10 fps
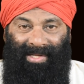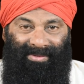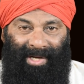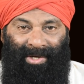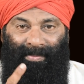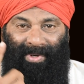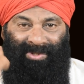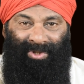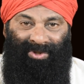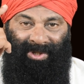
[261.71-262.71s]
Then you
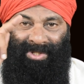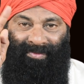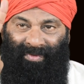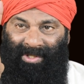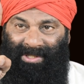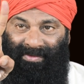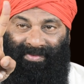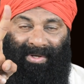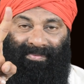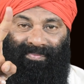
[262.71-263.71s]
brush your teeth, you finish it
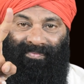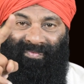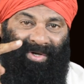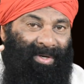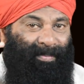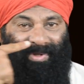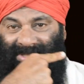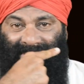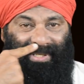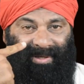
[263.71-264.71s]
with a finger
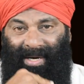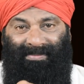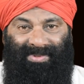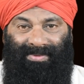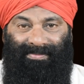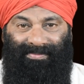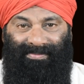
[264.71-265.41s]
pressing the gums.